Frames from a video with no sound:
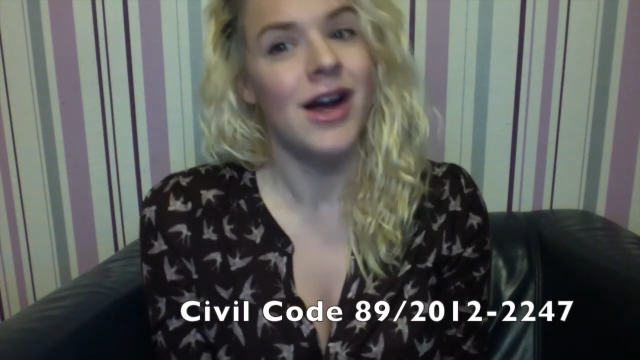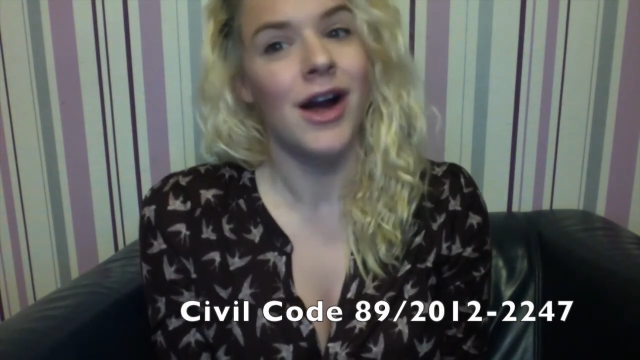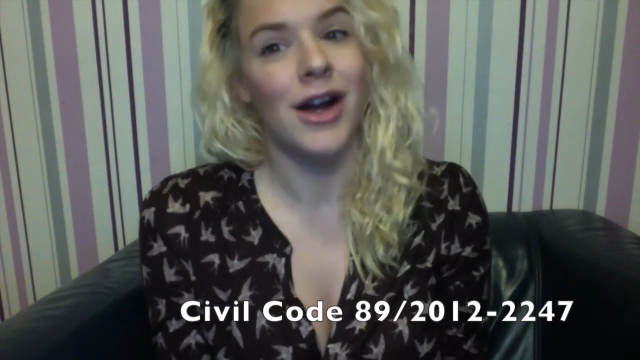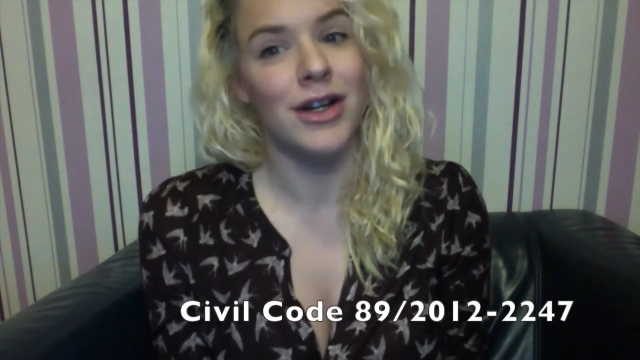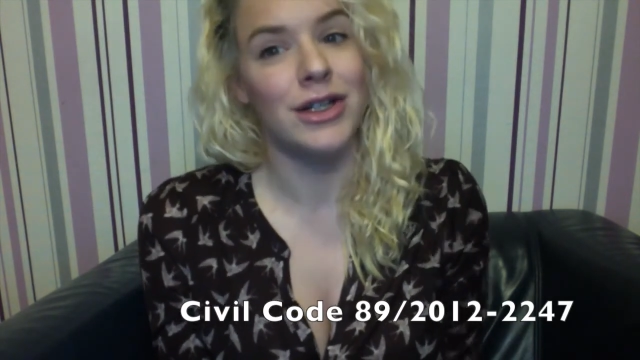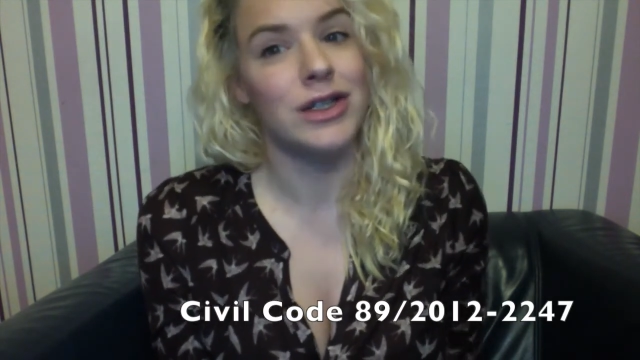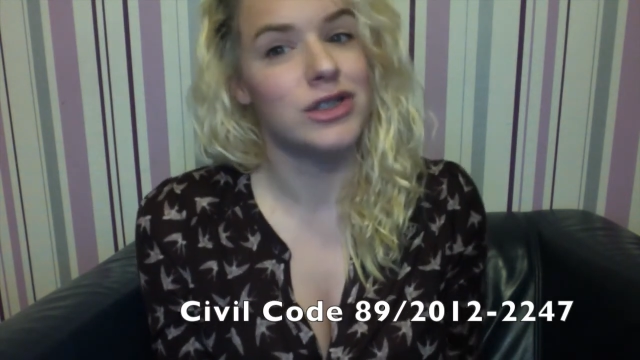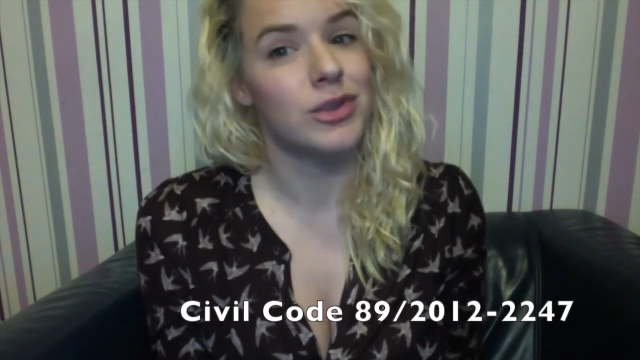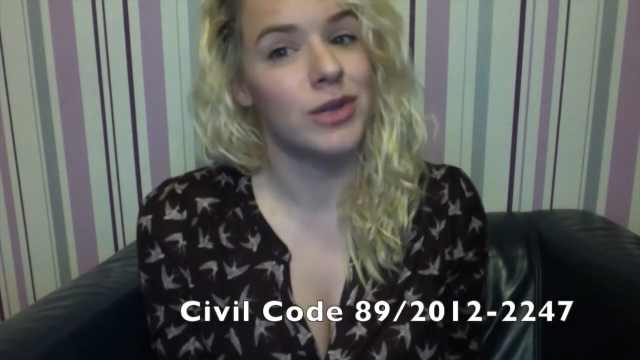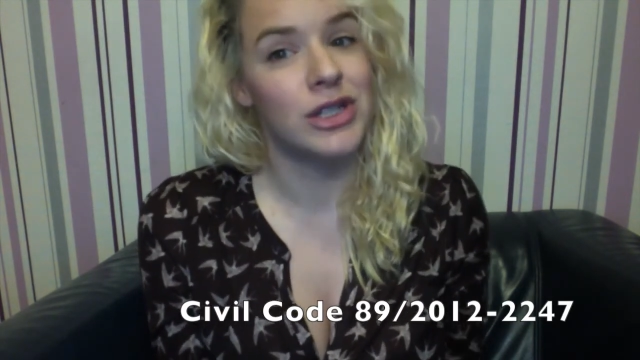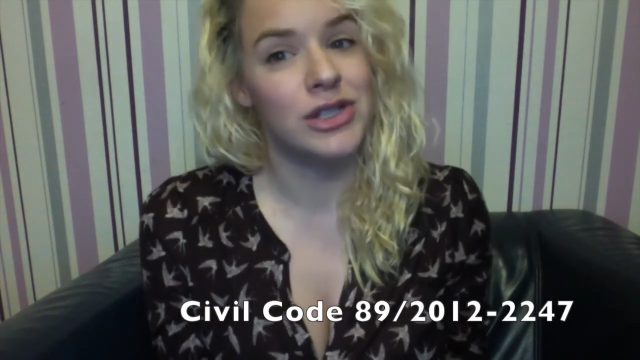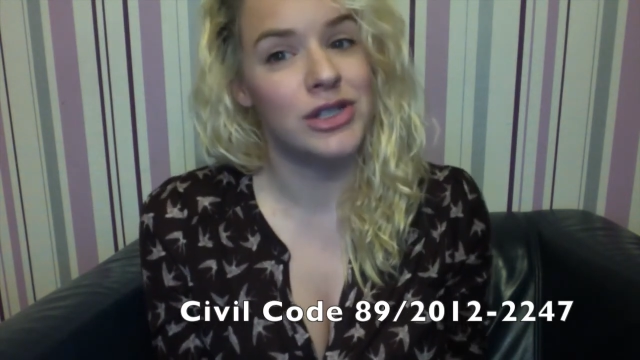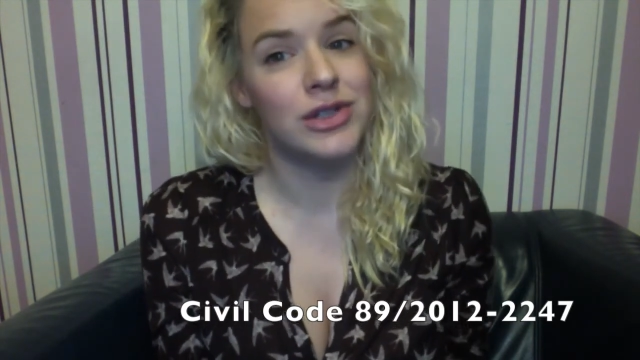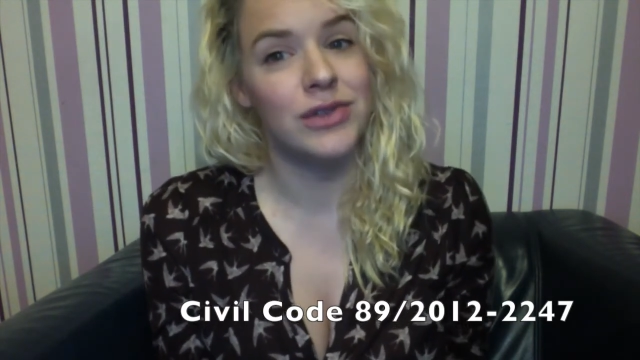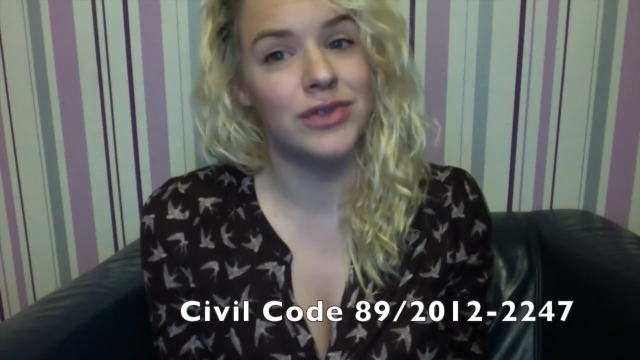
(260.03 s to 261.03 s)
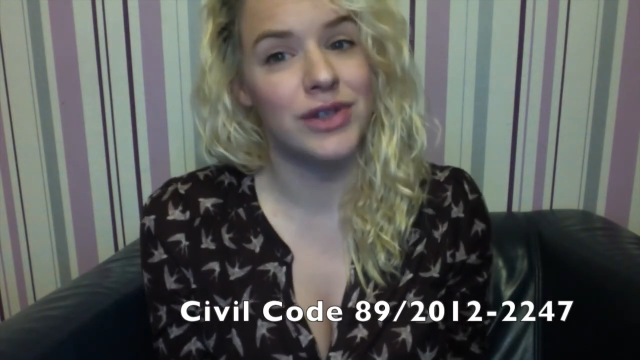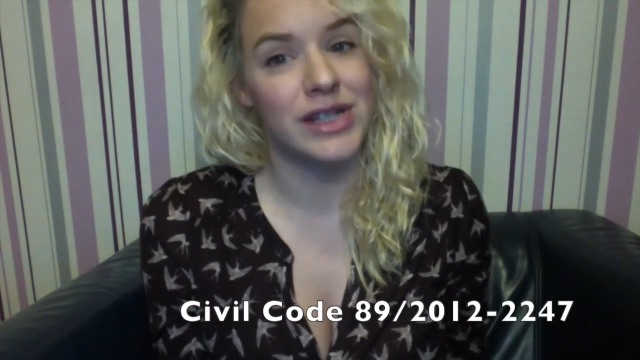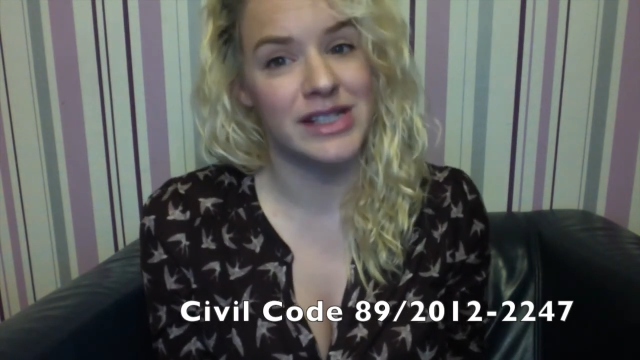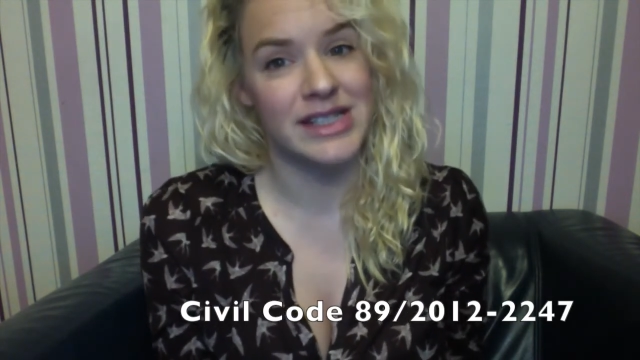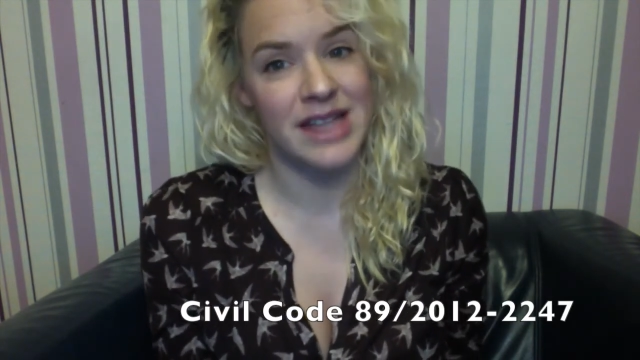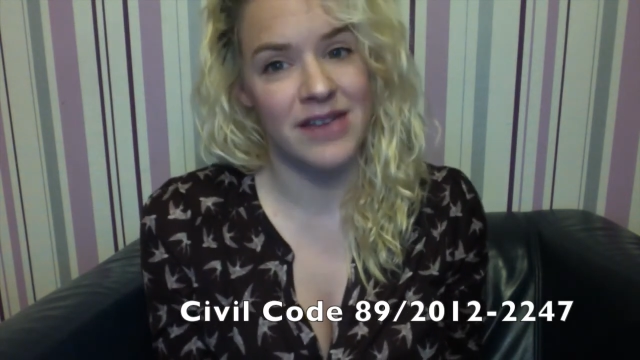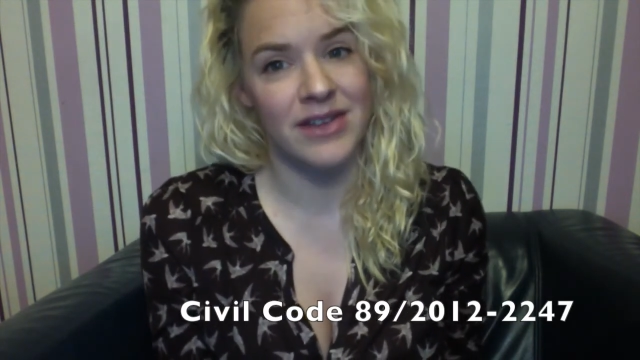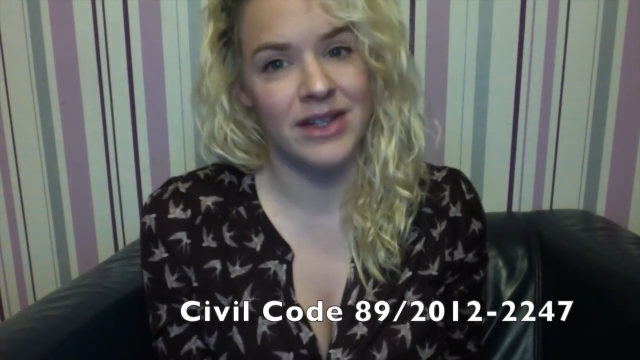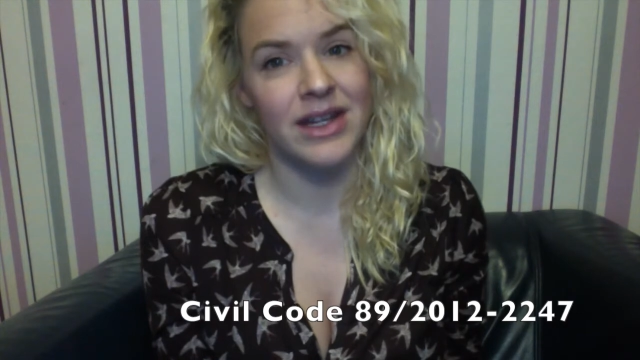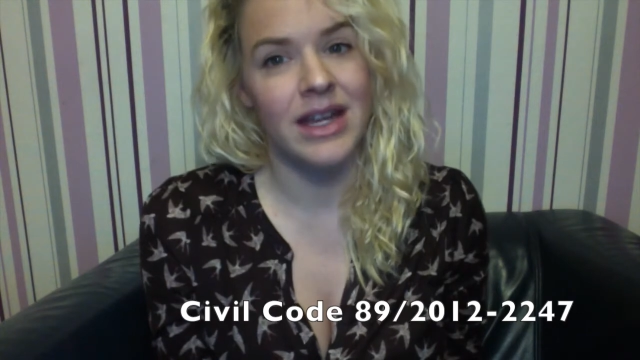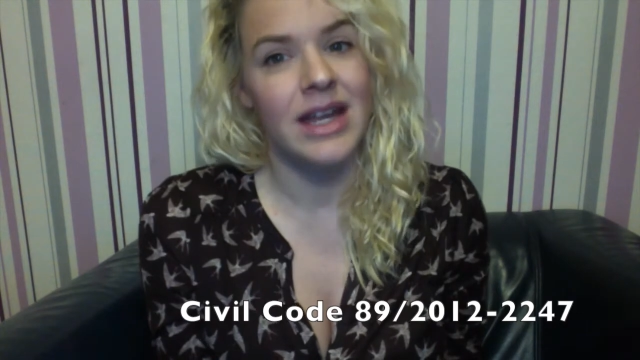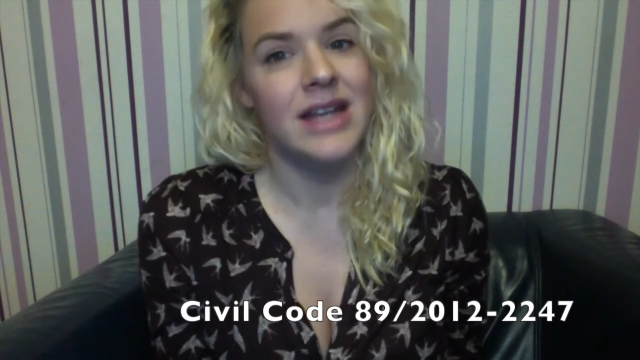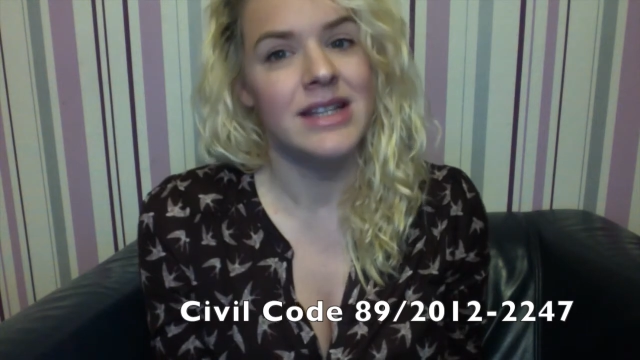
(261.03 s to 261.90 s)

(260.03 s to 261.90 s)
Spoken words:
Article 2247